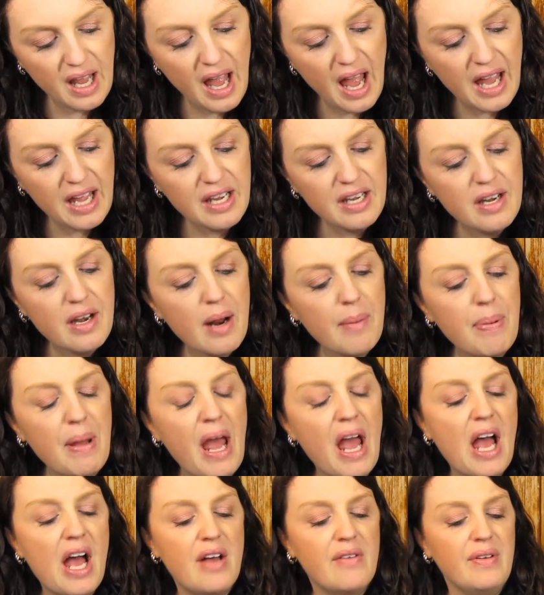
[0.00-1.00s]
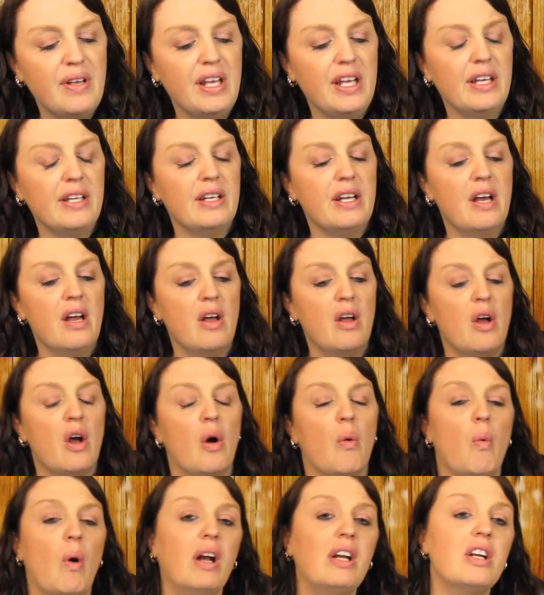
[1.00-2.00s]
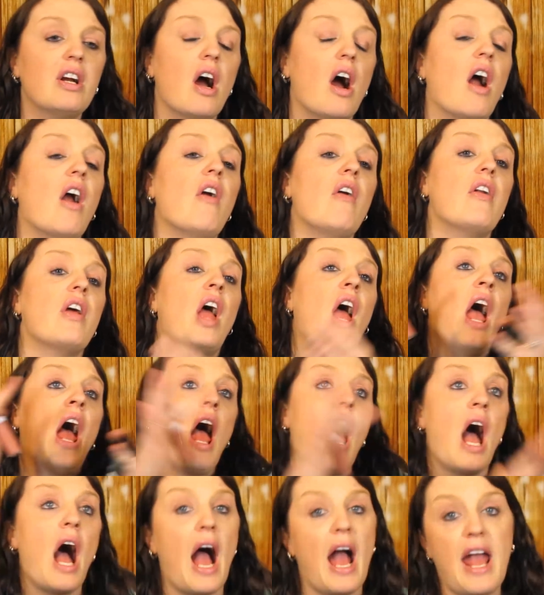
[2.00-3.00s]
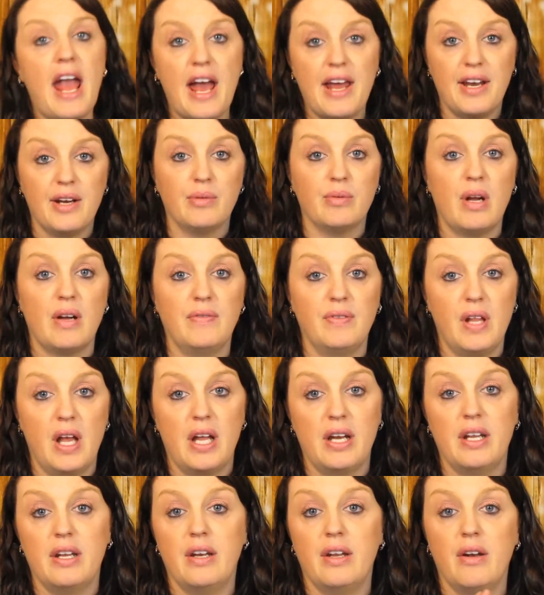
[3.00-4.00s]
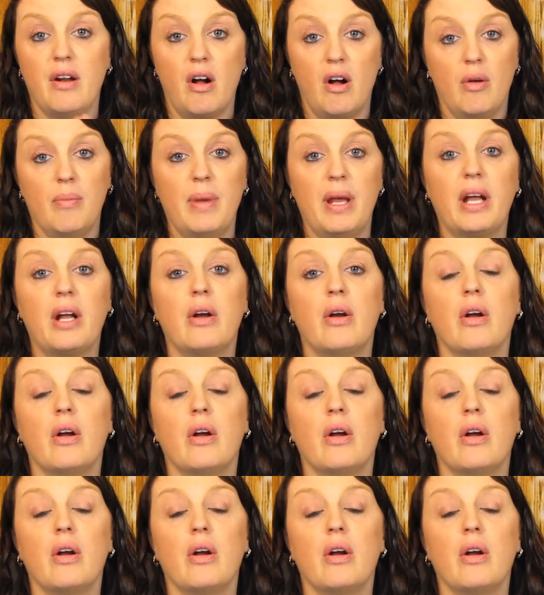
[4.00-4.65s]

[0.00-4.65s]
I ended up having 1 card. I had a Revlon and an Almay